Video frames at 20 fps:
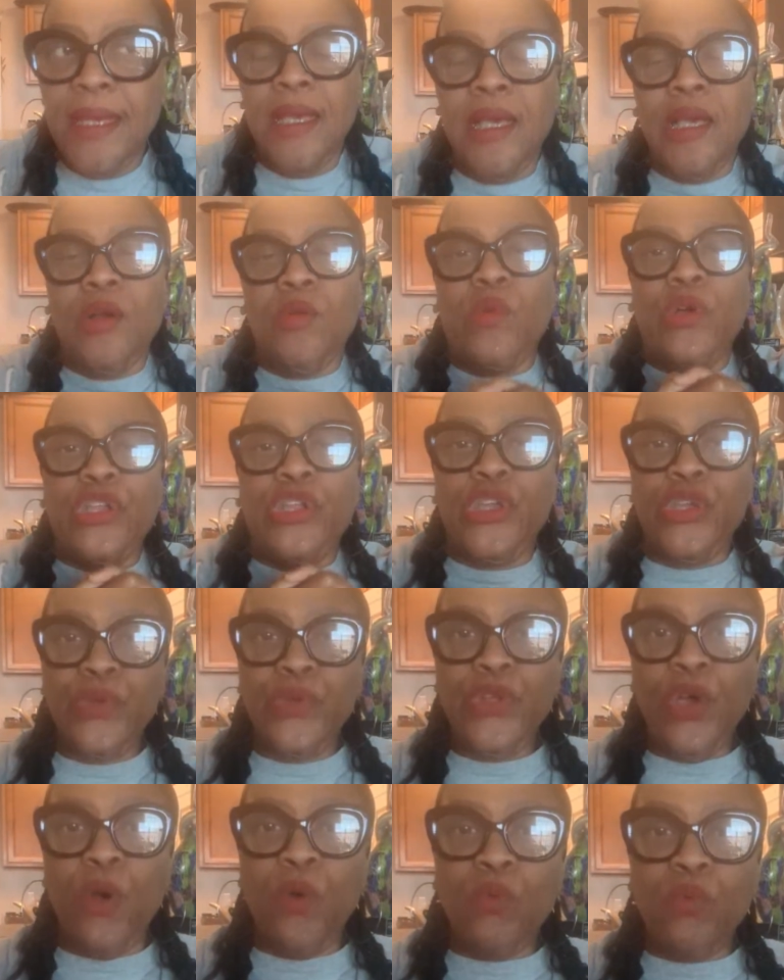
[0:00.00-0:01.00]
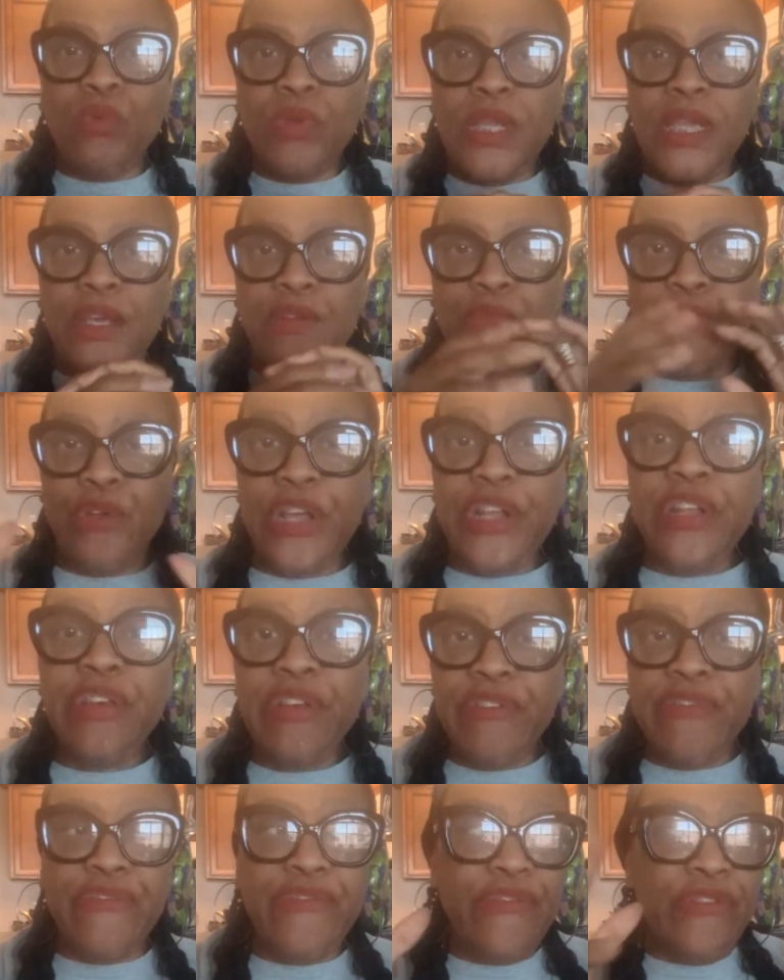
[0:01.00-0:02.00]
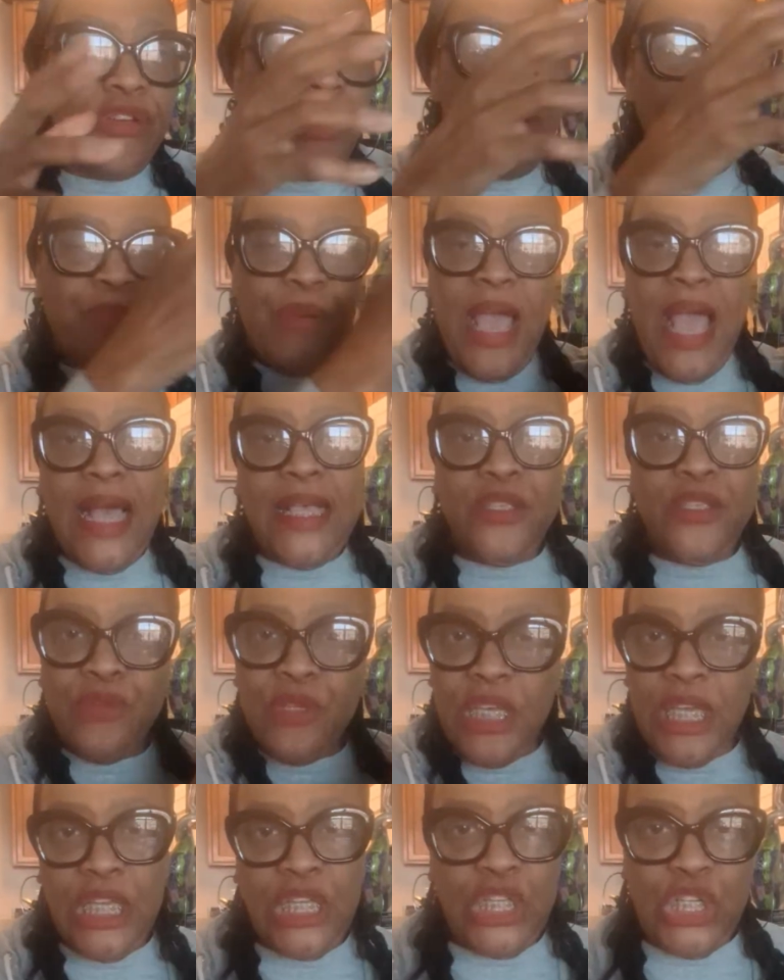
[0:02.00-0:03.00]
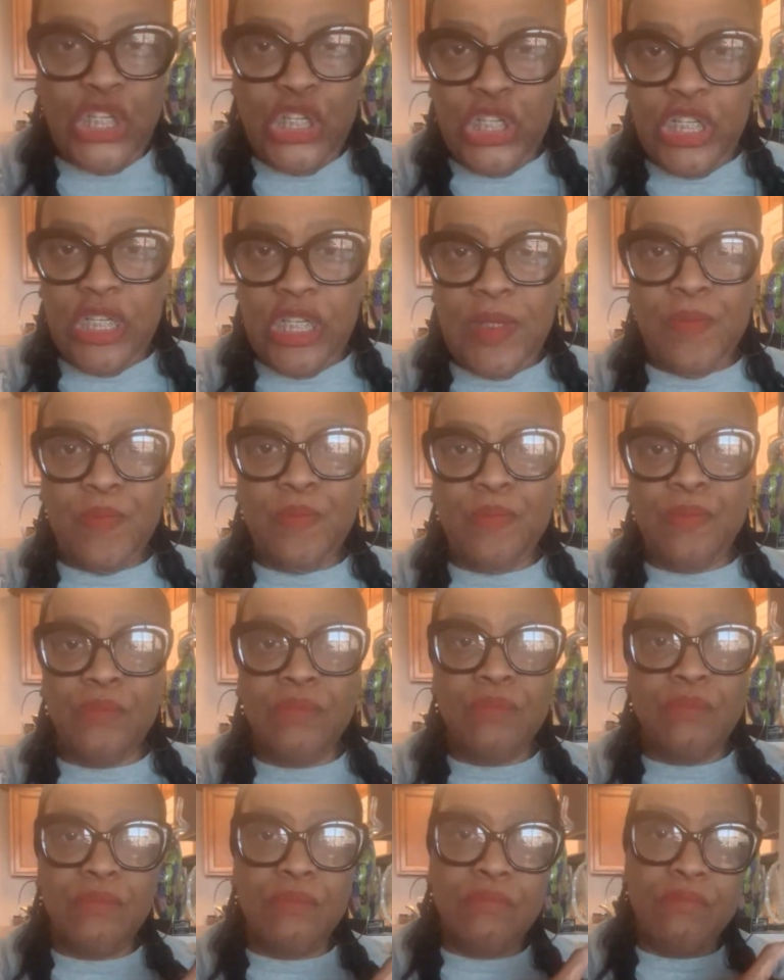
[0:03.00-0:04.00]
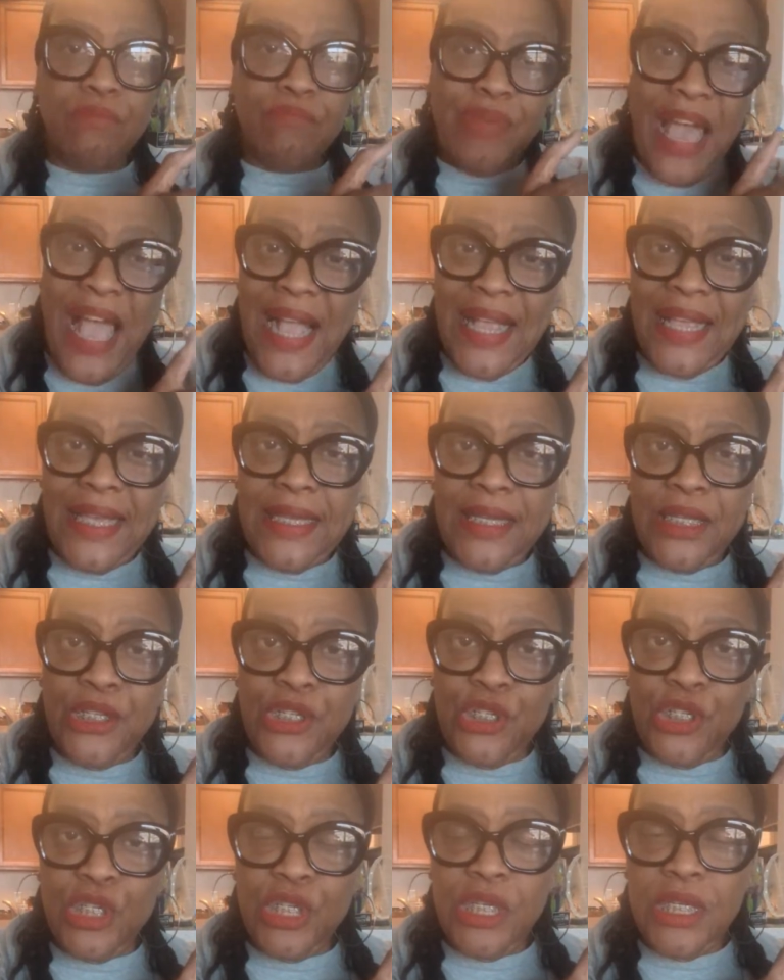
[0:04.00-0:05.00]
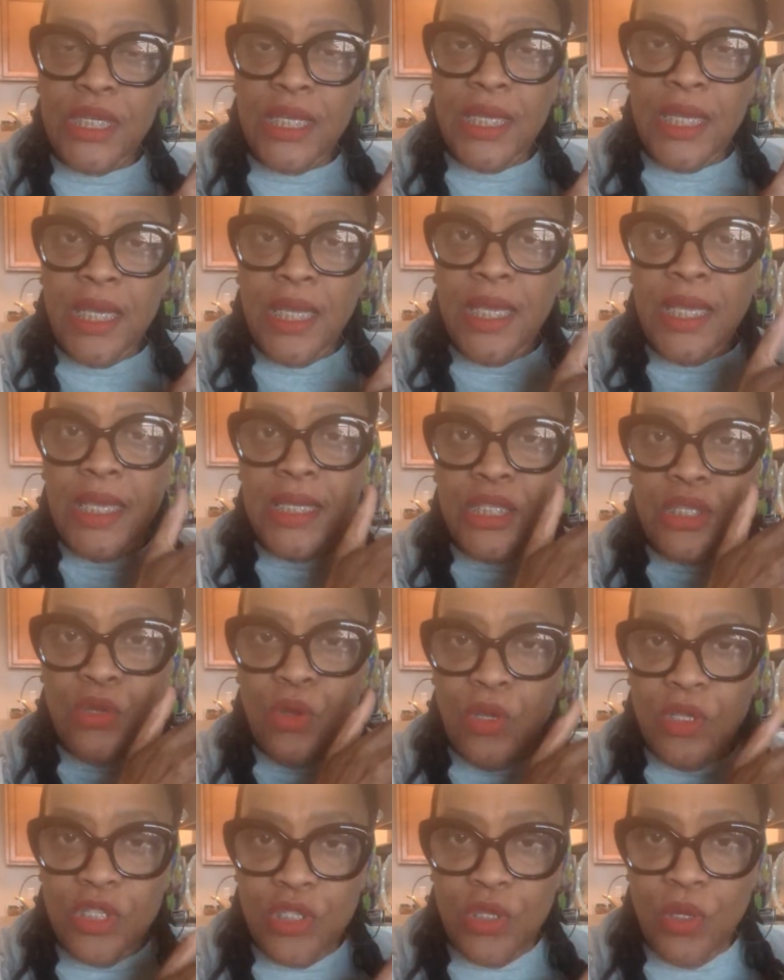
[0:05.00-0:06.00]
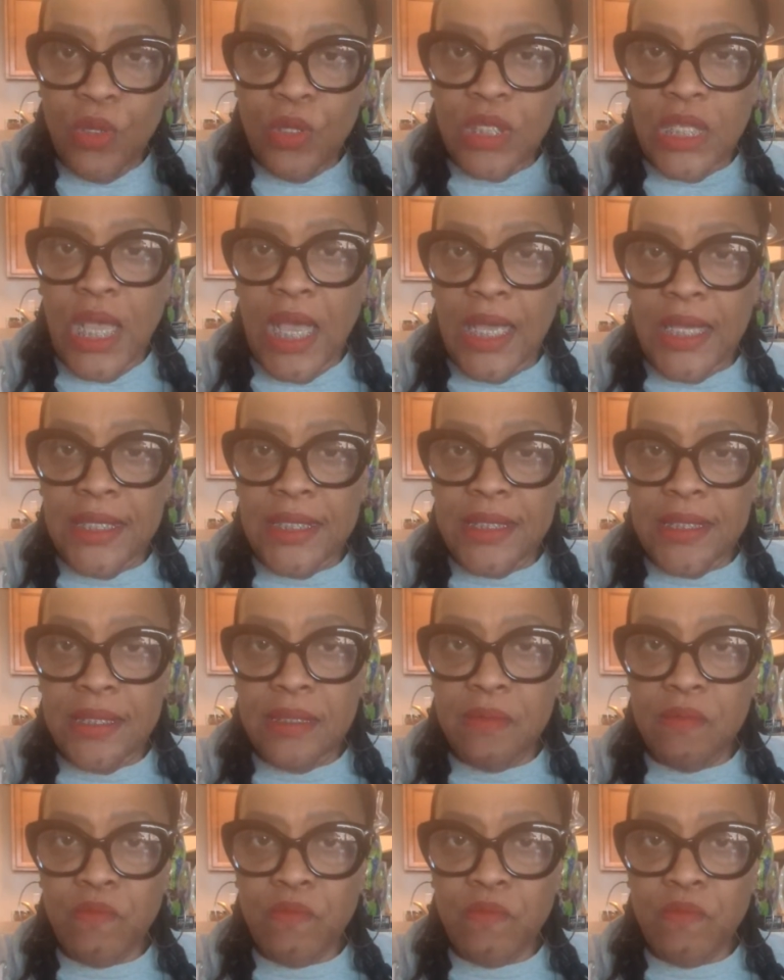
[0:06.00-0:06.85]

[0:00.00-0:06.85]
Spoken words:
When you don't get rid of past relationship baggage, it's called soul ties.